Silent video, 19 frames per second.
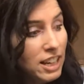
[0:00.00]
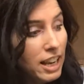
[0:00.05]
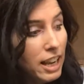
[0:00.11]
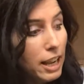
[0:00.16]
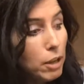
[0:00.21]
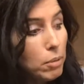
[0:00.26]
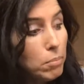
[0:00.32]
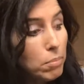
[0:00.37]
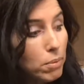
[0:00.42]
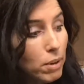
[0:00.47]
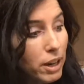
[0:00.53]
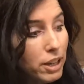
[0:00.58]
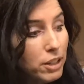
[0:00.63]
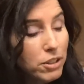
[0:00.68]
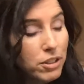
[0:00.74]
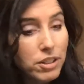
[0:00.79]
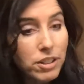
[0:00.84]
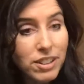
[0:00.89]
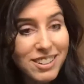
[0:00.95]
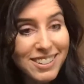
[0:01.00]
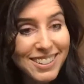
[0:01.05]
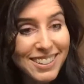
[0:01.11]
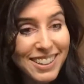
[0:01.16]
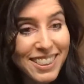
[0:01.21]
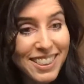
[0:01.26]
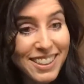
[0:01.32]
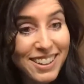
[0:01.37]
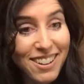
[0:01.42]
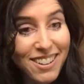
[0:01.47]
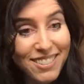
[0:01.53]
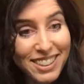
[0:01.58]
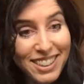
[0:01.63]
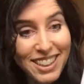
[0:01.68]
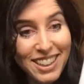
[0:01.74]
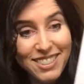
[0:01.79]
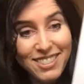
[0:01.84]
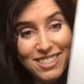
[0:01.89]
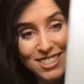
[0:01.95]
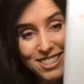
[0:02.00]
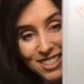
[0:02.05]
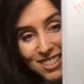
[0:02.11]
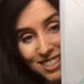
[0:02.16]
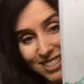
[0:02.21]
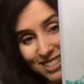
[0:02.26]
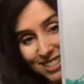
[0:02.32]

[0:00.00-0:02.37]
and brighter than all the others.